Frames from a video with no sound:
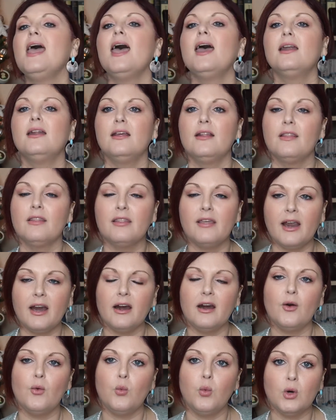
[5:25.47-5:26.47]
And in
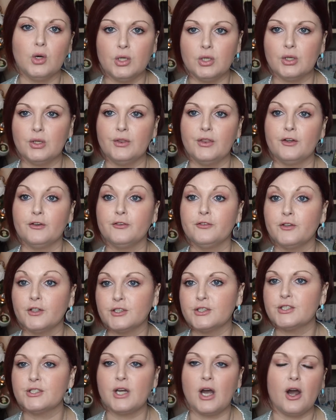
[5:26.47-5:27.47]
their world, the
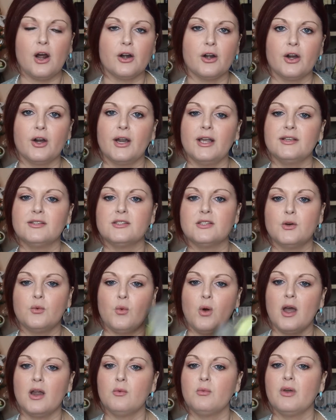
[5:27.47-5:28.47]
first daughter is the
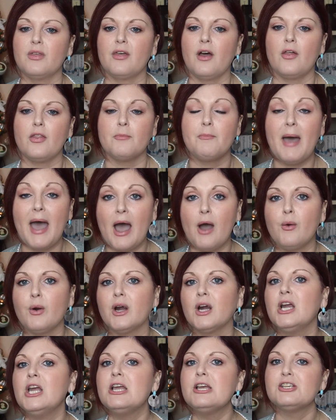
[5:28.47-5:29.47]
one with all the
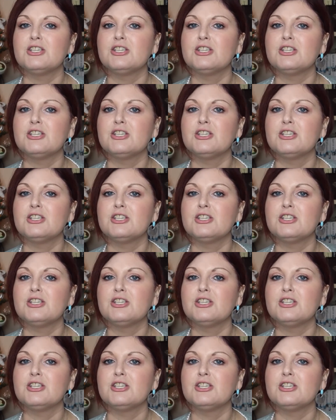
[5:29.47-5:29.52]
power.